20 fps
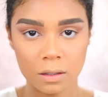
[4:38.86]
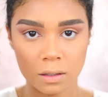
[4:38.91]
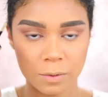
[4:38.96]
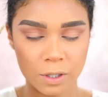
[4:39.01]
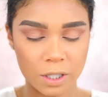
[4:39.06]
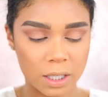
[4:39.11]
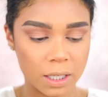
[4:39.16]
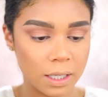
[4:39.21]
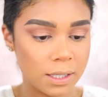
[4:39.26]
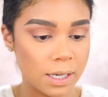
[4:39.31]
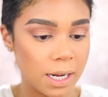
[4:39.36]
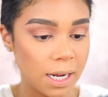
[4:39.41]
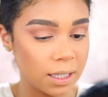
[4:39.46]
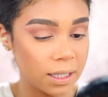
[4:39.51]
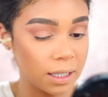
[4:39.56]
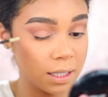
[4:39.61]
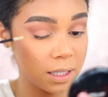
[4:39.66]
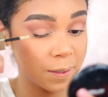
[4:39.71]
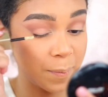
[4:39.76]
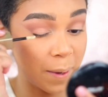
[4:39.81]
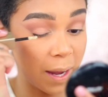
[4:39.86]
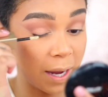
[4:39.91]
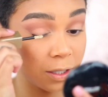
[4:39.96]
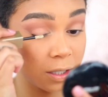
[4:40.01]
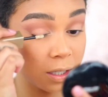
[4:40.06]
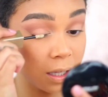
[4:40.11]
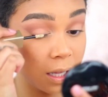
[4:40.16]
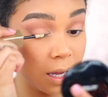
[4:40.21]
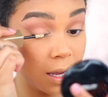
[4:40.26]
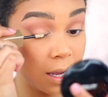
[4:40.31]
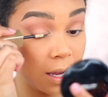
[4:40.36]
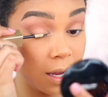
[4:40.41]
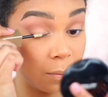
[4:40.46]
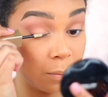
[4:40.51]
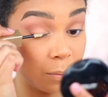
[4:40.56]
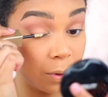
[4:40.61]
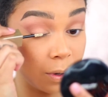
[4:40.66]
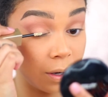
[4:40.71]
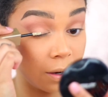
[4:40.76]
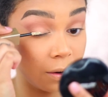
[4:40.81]
So I'm just gonna take this spatula
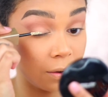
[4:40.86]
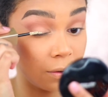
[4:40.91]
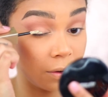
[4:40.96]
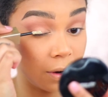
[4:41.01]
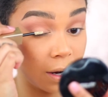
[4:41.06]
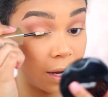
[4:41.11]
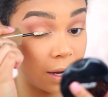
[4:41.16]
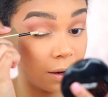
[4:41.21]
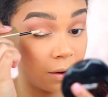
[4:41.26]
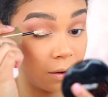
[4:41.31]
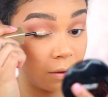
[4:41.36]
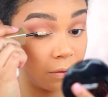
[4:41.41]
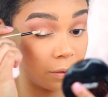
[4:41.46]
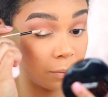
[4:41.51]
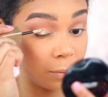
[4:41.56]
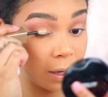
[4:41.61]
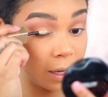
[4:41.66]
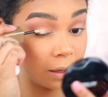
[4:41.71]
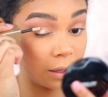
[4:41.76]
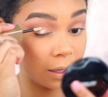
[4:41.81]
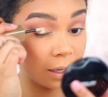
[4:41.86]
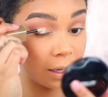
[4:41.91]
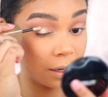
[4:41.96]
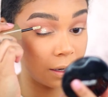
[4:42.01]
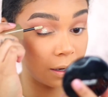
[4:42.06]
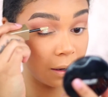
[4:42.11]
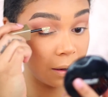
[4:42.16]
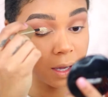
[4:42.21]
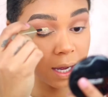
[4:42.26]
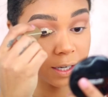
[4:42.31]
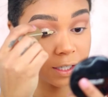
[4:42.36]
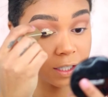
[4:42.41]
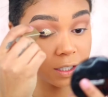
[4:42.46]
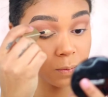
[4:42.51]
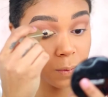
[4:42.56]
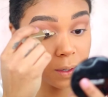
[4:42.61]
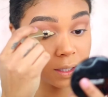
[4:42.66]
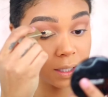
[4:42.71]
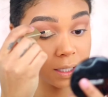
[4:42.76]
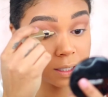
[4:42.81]
and put it right over my lid. I just
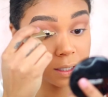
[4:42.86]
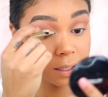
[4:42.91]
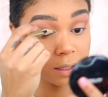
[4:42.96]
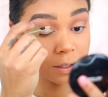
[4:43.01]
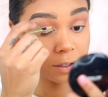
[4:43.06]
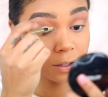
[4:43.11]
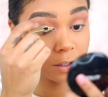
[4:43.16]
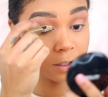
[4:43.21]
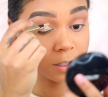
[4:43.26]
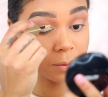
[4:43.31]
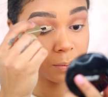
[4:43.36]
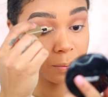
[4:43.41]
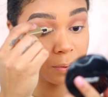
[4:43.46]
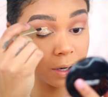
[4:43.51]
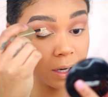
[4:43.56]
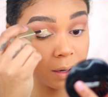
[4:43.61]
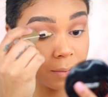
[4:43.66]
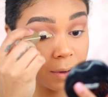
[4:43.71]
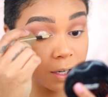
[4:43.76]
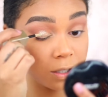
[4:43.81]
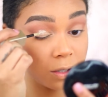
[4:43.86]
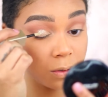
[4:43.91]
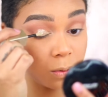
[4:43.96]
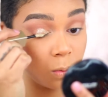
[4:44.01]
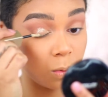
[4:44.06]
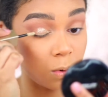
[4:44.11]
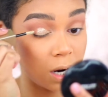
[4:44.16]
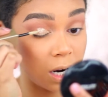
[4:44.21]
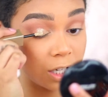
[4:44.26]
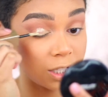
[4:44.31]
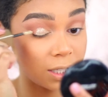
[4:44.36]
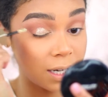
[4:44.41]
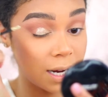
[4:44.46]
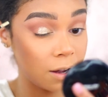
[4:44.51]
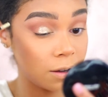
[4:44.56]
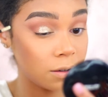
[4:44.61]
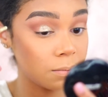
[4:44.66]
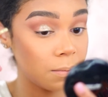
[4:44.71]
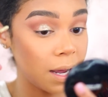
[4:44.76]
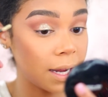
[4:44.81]
want this glitter to pretty much wash
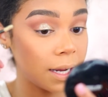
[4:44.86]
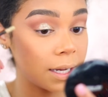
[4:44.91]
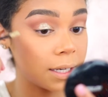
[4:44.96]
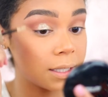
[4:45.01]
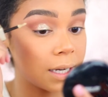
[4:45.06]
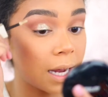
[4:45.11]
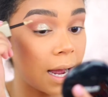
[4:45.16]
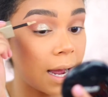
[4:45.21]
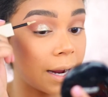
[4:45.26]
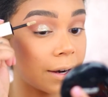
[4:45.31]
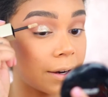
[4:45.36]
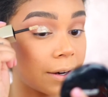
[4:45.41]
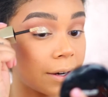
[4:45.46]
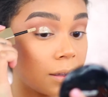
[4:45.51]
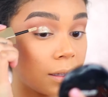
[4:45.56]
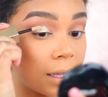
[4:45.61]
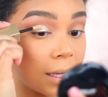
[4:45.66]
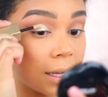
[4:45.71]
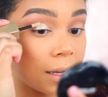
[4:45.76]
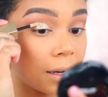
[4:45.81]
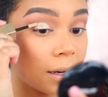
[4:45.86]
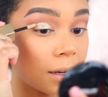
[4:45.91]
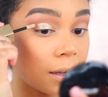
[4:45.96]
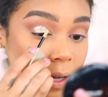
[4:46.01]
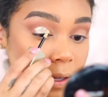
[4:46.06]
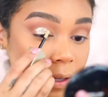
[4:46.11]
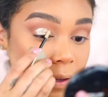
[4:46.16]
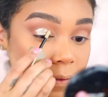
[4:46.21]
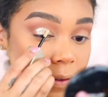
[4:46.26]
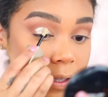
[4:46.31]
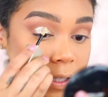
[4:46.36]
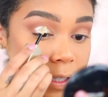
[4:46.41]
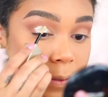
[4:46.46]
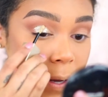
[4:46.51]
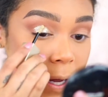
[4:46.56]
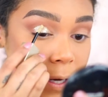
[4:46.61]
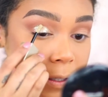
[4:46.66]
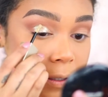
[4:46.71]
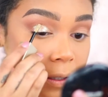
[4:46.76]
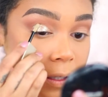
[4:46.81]
out my entire lid. I love this
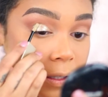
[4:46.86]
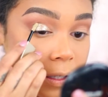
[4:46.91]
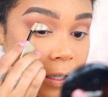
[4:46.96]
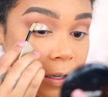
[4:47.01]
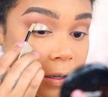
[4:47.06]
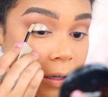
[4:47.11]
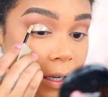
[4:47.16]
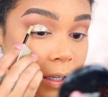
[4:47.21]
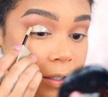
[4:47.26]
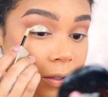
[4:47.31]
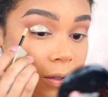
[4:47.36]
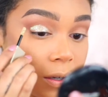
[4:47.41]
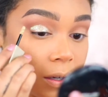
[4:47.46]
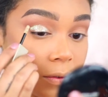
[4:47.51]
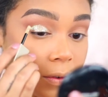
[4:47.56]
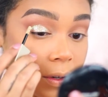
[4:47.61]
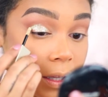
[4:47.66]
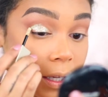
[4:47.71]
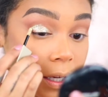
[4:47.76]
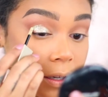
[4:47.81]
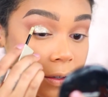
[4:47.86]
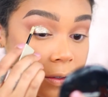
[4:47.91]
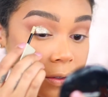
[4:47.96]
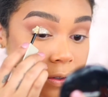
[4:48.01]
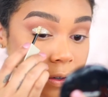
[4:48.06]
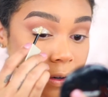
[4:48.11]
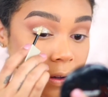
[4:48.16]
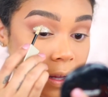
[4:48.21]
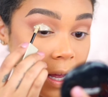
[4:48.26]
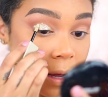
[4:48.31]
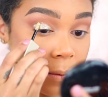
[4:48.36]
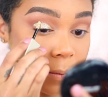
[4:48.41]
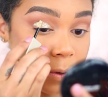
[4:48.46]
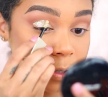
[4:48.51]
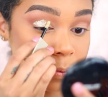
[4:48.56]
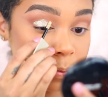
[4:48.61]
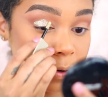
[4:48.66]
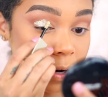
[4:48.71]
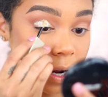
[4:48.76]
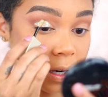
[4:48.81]
spatula too because you can really control how
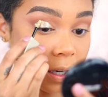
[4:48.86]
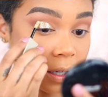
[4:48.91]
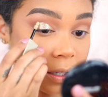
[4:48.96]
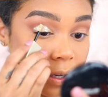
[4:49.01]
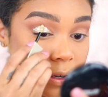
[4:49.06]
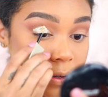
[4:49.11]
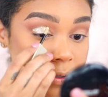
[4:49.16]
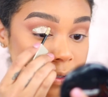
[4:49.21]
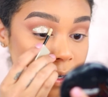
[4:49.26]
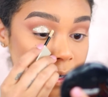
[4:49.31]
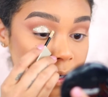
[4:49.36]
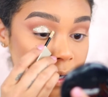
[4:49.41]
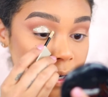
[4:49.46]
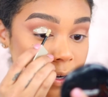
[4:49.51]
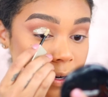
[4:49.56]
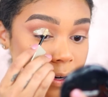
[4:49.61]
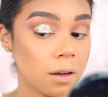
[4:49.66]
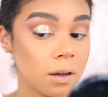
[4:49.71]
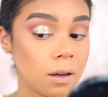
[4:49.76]
much product goes on here.